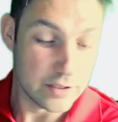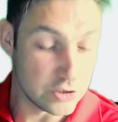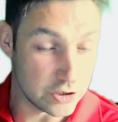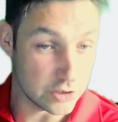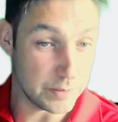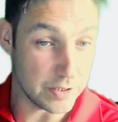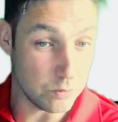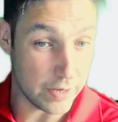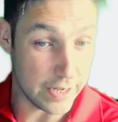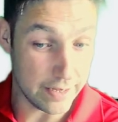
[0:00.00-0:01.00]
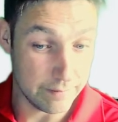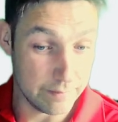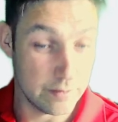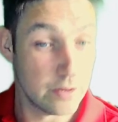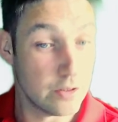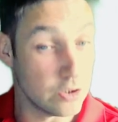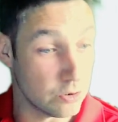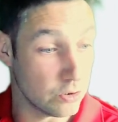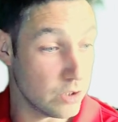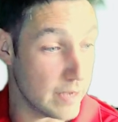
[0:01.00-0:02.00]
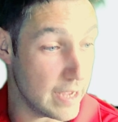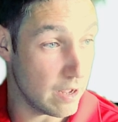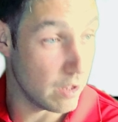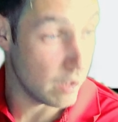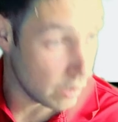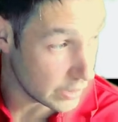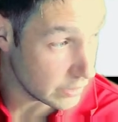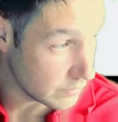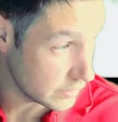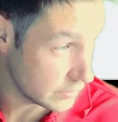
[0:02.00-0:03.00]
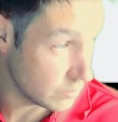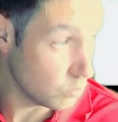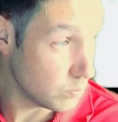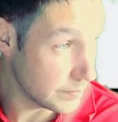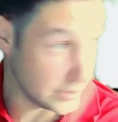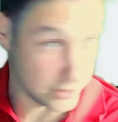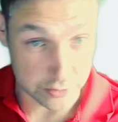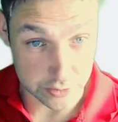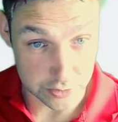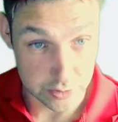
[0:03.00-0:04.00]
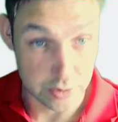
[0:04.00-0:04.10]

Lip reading: Just be aware that DocuWare are hierarchical permissions.